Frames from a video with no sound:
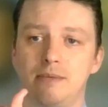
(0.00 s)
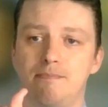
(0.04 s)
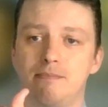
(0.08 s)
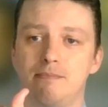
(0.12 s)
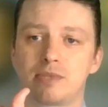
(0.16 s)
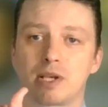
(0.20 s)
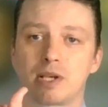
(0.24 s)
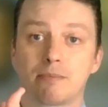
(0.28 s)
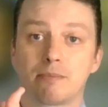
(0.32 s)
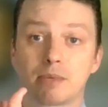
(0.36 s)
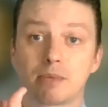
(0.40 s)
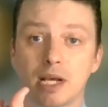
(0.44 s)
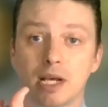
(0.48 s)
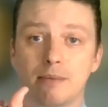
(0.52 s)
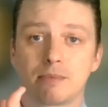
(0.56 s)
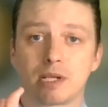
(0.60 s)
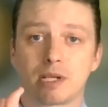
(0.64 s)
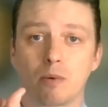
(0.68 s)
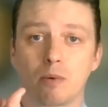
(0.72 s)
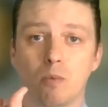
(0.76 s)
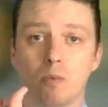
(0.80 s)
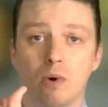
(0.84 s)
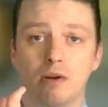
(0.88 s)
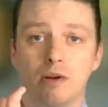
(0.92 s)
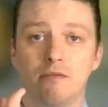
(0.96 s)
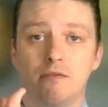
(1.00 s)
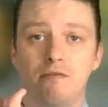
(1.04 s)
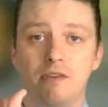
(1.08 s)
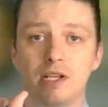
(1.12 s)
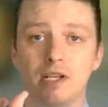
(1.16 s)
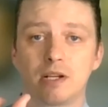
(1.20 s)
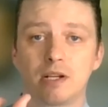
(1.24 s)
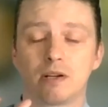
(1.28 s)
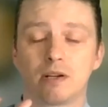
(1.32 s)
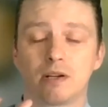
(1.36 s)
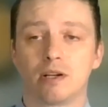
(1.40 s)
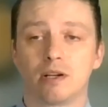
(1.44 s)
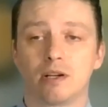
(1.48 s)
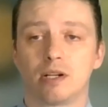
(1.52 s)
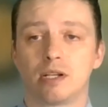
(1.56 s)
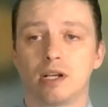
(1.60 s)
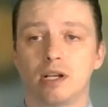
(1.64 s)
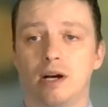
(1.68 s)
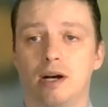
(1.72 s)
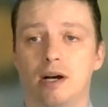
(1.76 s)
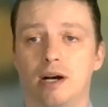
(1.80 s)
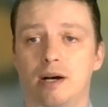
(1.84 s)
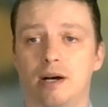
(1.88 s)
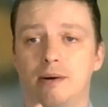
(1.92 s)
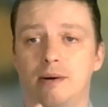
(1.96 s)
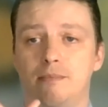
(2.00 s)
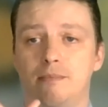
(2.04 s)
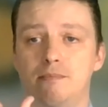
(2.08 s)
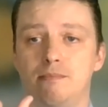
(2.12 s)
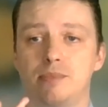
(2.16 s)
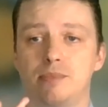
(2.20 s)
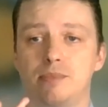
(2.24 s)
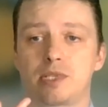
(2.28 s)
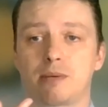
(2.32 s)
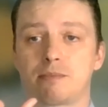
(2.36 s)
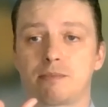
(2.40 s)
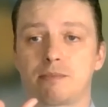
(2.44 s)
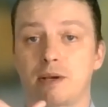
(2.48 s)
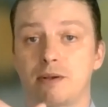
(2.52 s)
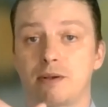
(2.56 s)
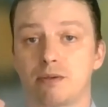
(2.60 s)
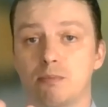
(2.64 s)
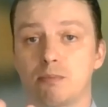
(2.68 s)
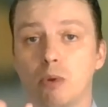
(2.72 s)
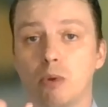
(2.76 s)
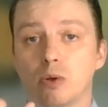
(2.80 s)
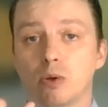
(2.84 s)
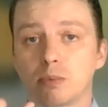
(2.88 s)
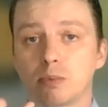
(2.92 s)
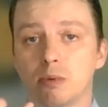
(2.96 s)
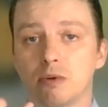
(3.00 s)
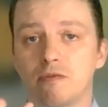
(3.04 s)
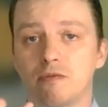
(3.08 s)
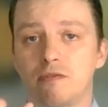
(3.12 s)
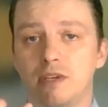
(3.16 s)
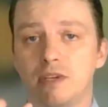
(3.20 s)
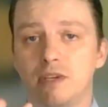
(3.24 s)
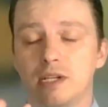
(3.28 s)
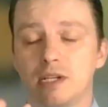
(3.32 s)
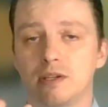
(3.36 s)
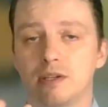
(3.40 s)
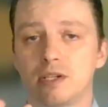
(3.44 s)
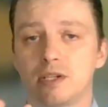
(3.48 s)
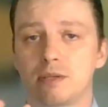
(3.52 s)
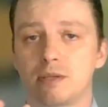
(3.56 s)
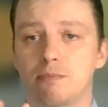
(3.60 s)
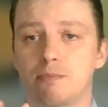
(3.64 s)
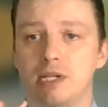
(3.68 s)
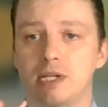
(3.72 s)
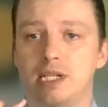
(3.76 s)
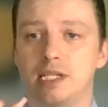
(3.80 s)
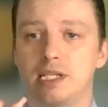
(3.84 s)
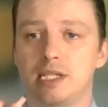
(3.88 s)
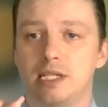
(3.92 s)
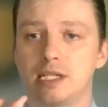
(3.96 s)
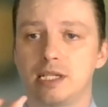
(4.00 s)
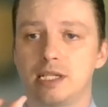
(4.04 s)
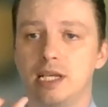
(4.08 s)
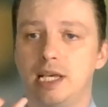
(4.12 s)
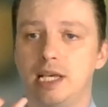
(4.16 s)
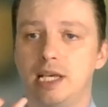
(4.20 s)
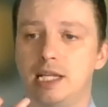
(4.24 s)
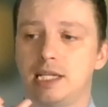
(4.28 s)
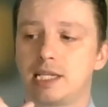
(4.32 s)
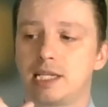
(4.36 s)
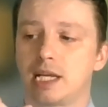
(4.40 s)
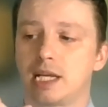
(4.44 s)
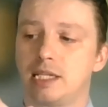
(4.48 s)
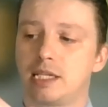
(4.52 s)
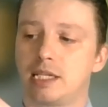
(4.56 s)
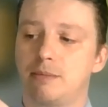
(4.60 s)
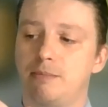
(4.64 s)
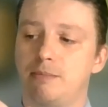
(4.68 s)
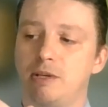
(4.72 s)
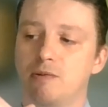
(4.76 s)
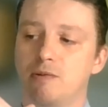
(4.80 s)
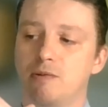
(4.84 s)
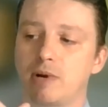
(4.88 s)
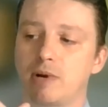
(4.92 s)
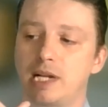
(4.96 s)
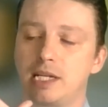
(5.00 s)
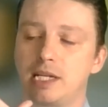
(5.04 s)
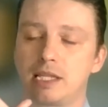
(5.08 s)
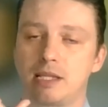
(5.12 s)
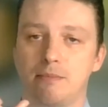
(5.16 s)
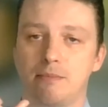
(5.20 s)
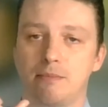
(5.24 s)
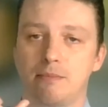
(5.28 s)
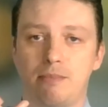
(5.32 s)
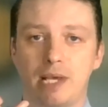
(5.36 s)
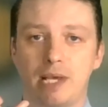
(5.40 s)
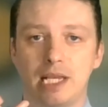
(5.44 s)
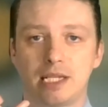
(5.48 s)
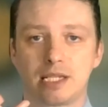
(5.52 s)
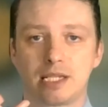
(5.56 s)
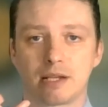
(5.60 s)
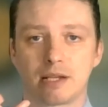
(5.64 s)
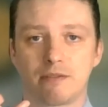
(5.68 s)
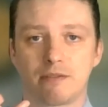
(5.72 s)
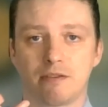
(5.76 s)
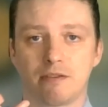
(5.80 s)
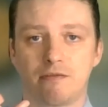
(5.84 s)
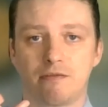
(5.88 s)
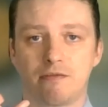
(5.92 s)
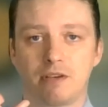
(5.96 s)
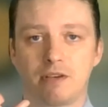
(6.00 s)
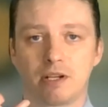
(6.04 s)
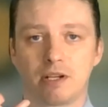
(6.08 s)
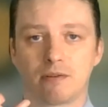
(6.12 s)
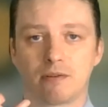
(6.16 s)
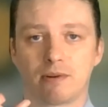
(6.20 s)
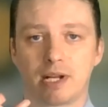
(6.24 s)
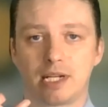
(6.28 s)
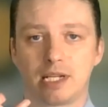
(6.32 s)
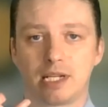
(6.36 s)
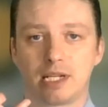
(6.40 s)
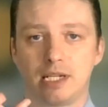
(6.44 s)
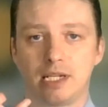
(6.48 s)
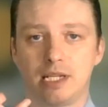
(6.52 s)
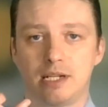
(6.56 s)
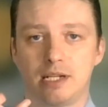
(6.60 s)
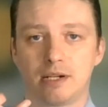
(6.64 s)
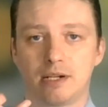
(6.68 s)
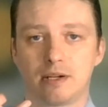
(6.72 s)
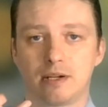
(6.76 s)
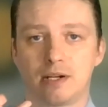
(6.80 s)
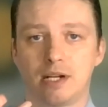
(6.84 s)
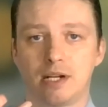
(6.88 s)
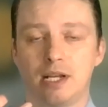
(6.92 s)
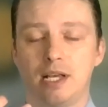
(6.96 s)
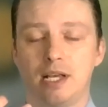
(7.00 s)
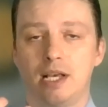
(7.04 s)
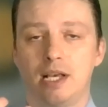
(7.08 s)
sometimes at one finger, sometimes multiple fingers, but it tends to be right at the base of the finger right in here.